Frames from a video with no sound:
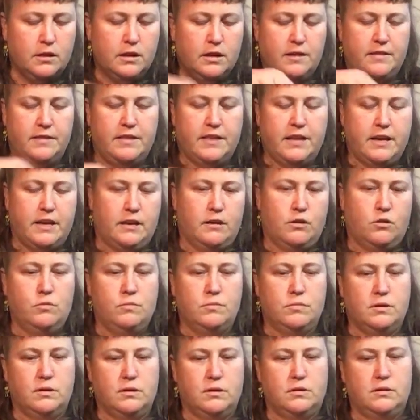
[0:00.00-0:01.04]
And that, oh,
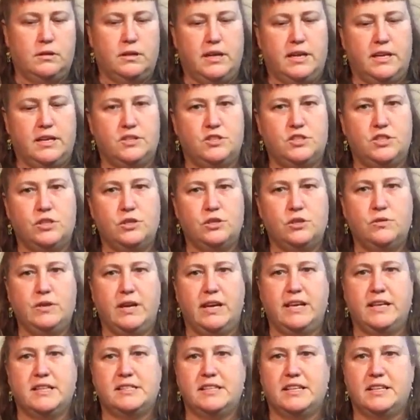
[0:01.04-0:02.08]
and two
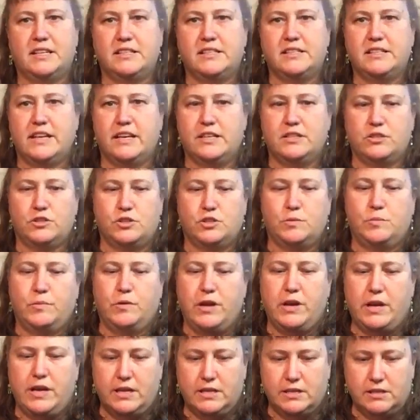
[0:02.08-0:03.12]
hand sanitizer
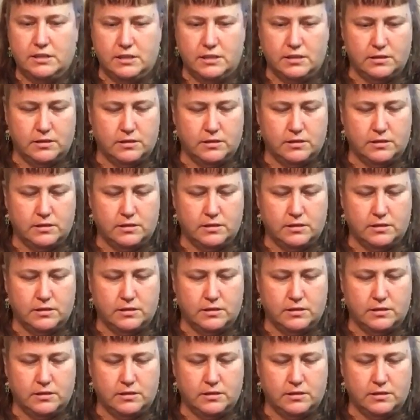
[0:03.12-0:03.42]
sprays.